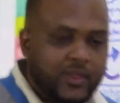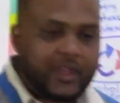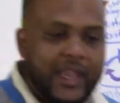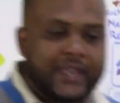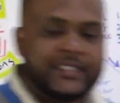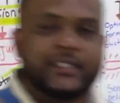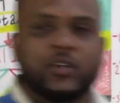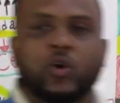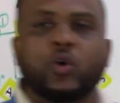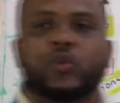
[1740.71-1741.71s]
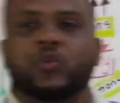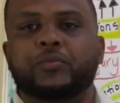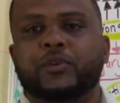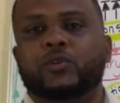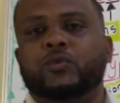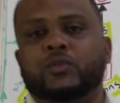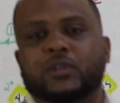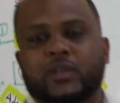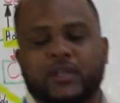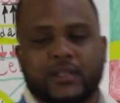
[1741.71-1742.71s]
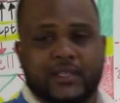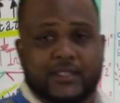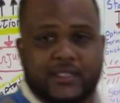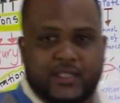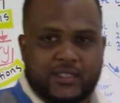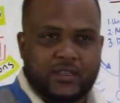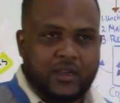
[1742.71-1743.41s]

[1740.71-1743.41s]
as in an autoimmune disease.